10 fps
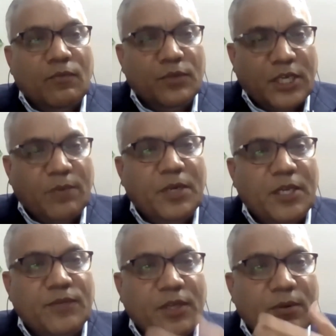which I
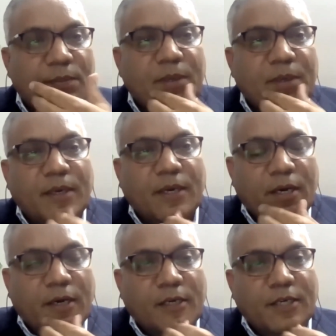believe they will be
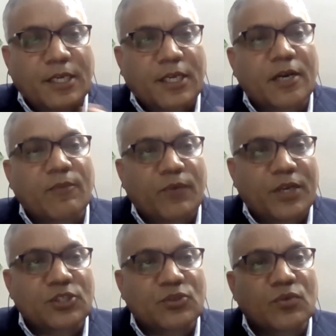taking up
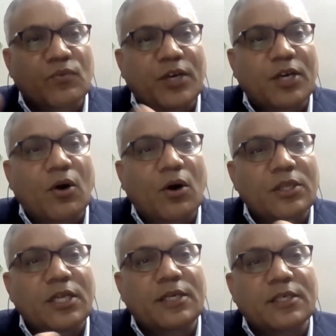very soon, where all
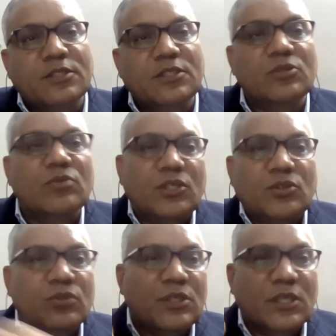the industries who are
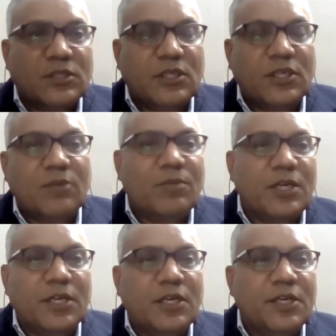using a certain
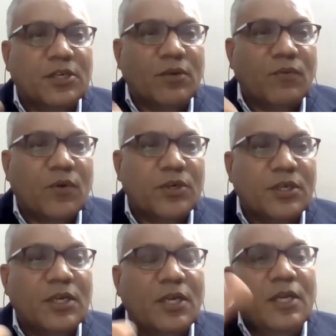million liter of
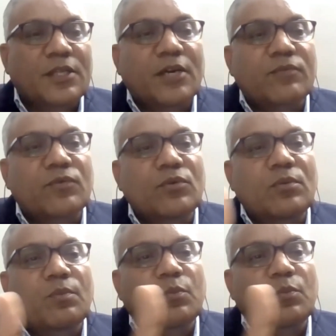water, they have to